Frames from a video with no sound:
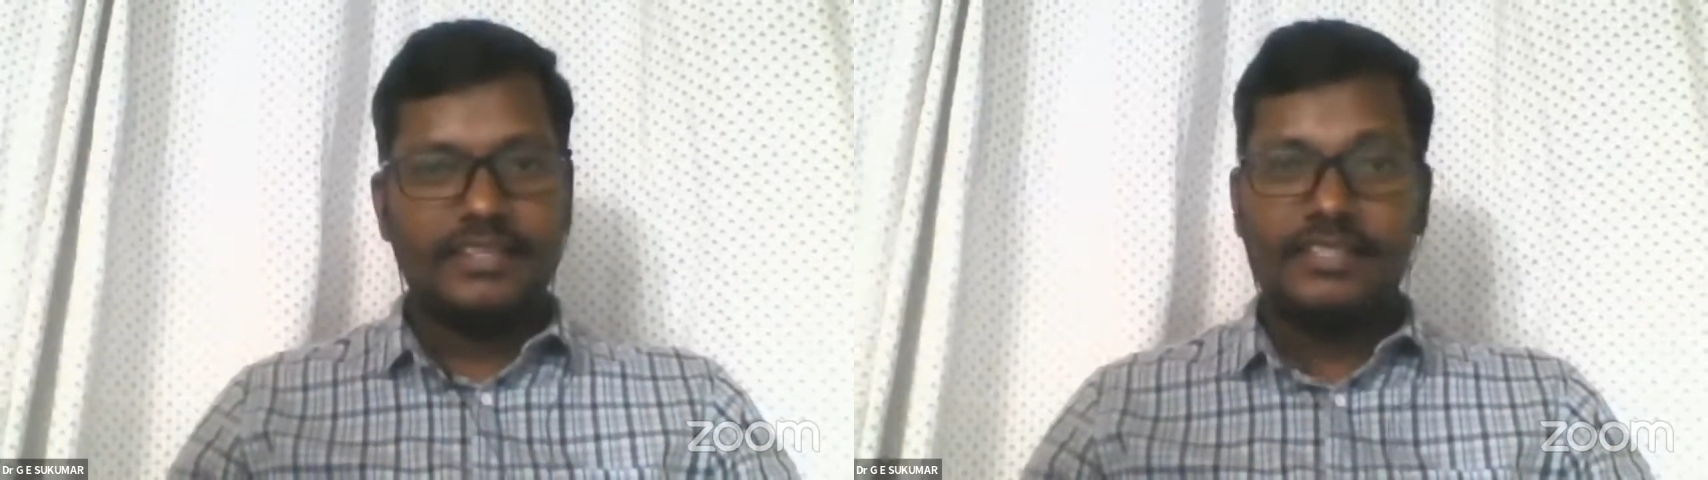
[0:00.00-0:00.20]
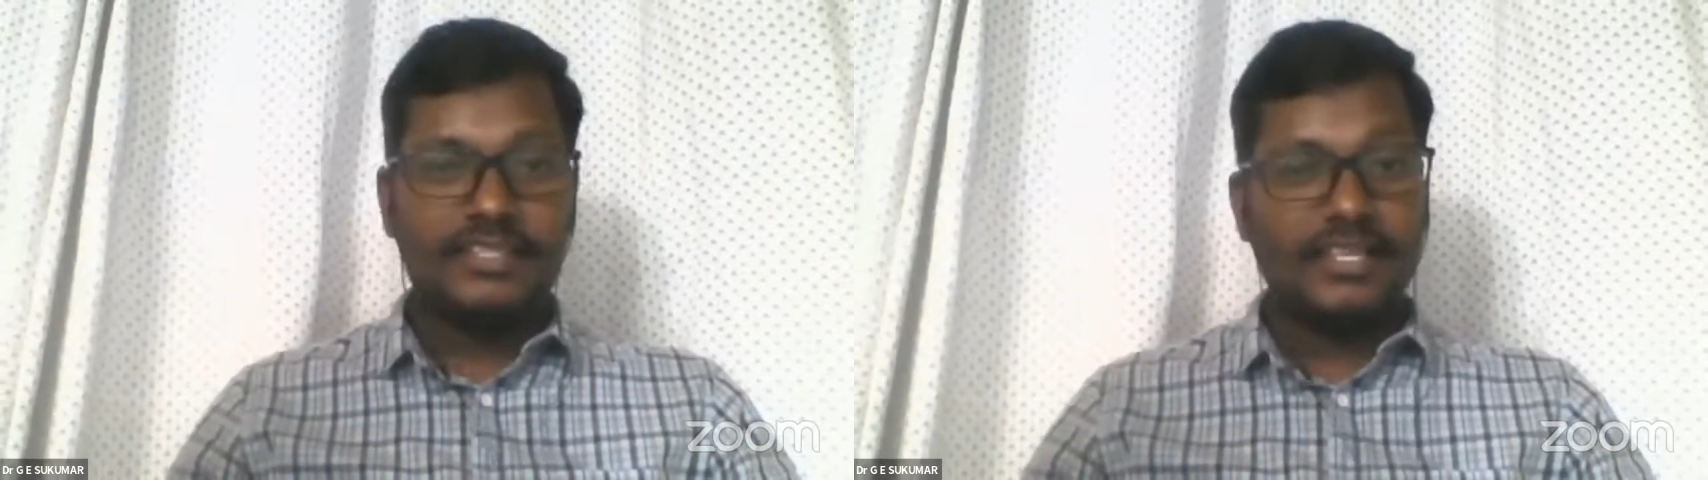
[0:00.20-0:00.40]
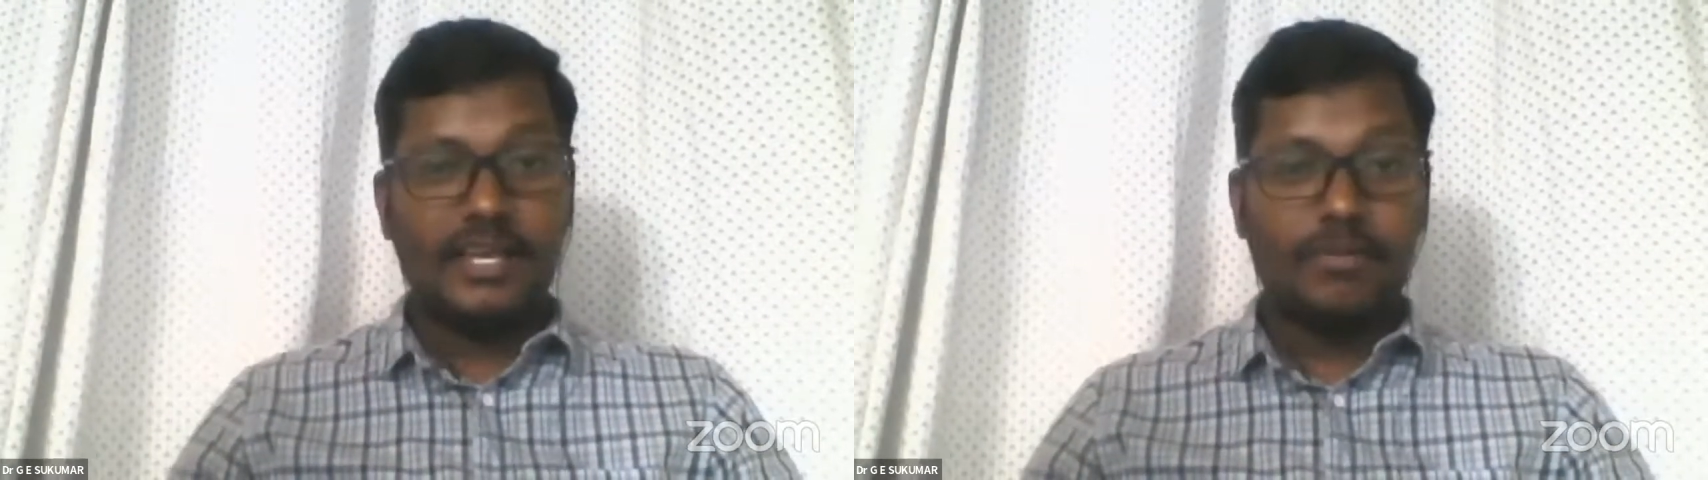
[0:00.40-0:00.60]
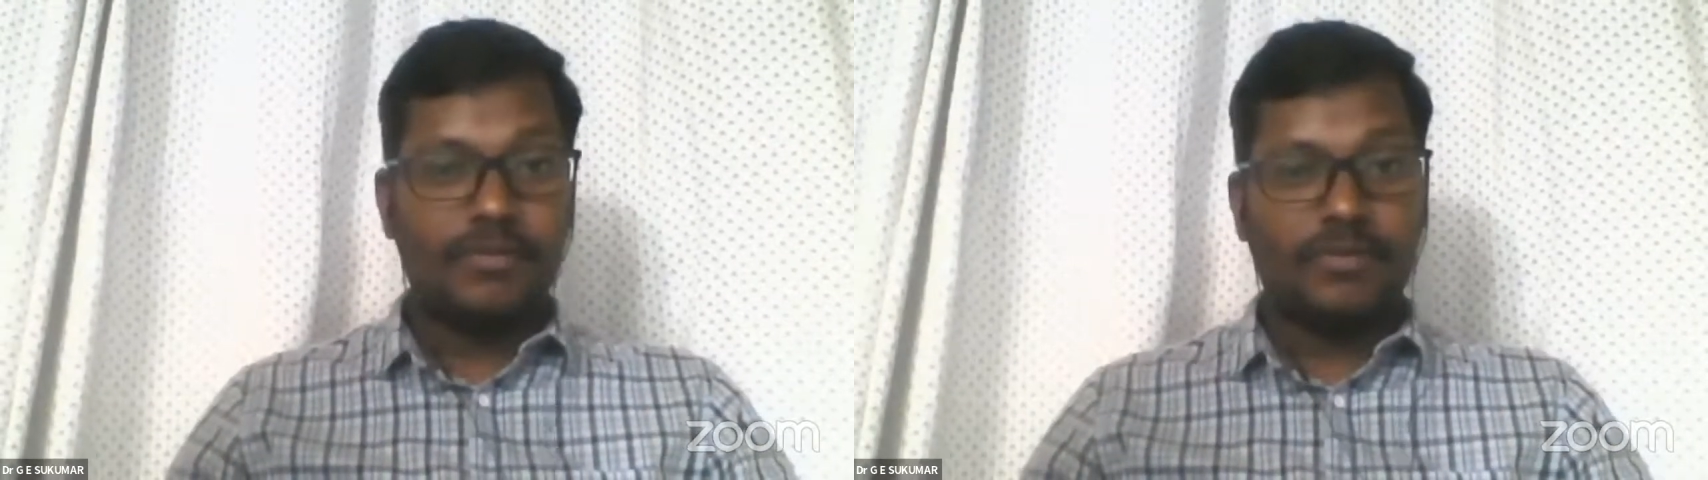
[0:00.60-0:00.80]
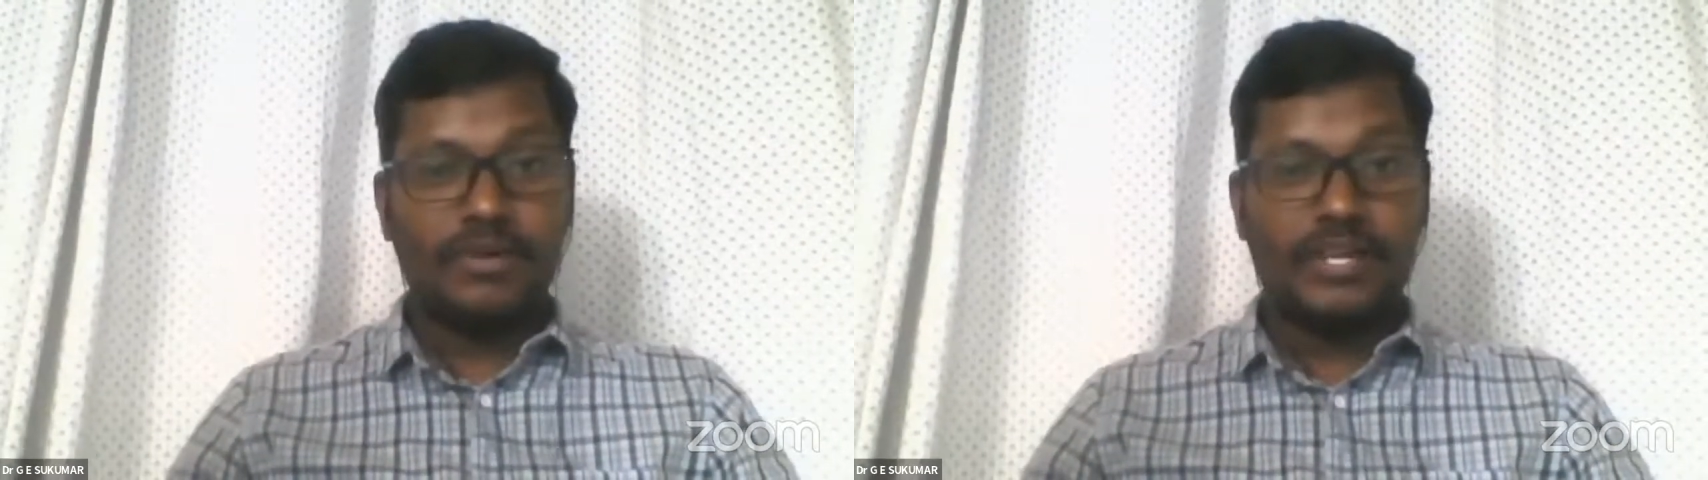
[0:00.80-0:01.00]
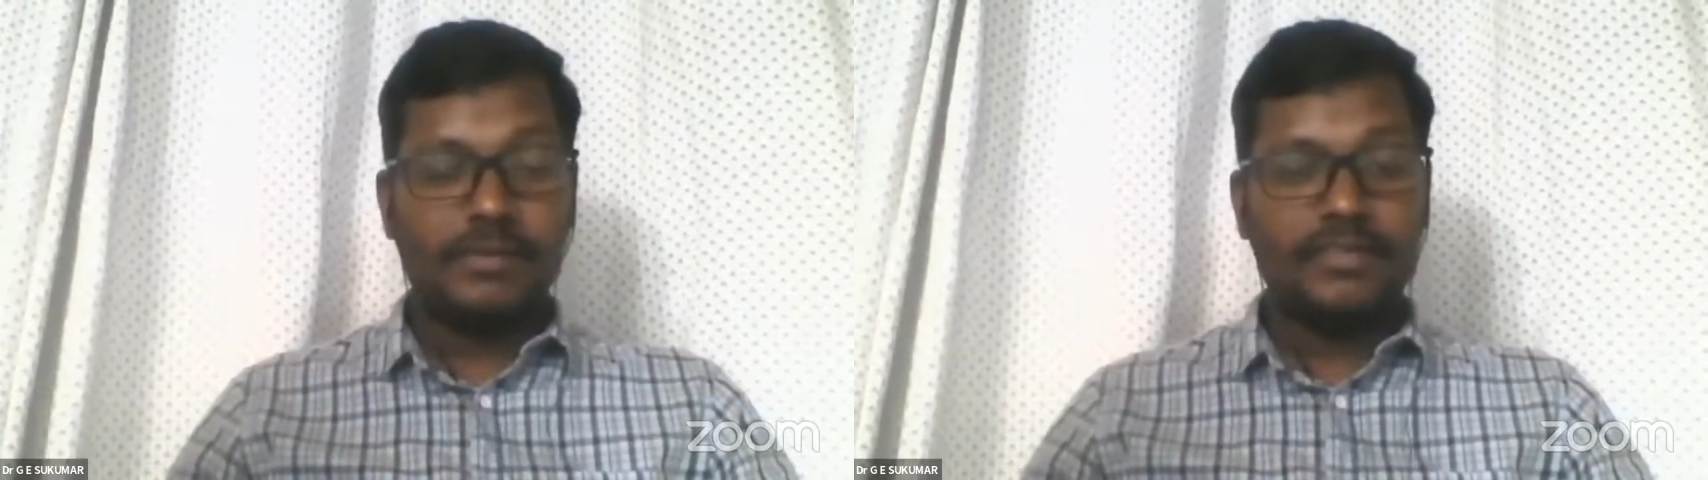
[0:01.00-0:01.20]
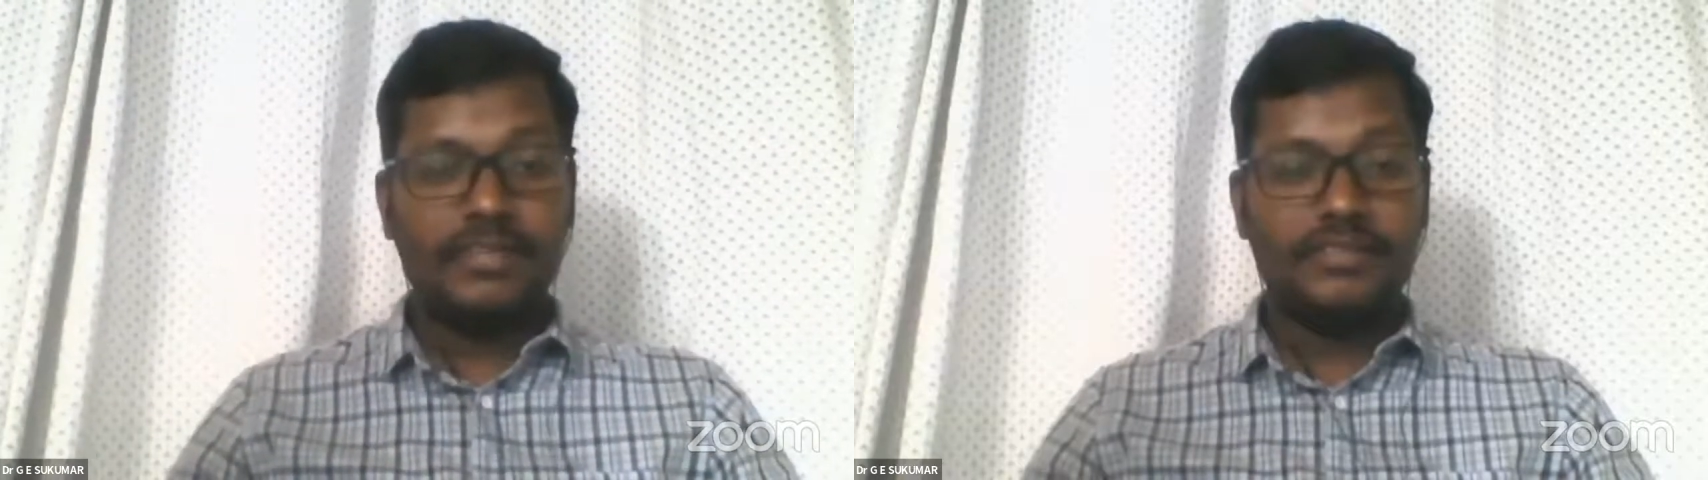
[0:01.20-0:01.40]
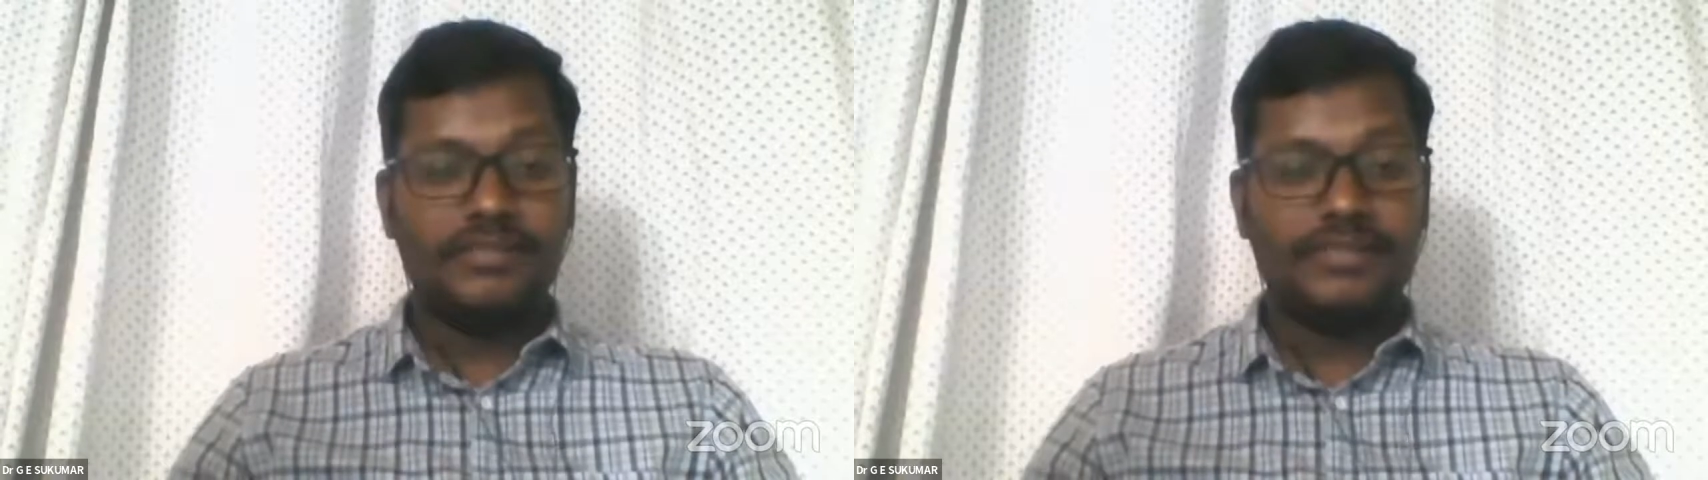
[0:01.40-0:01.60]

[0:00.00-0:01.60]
Just think about what can be the reason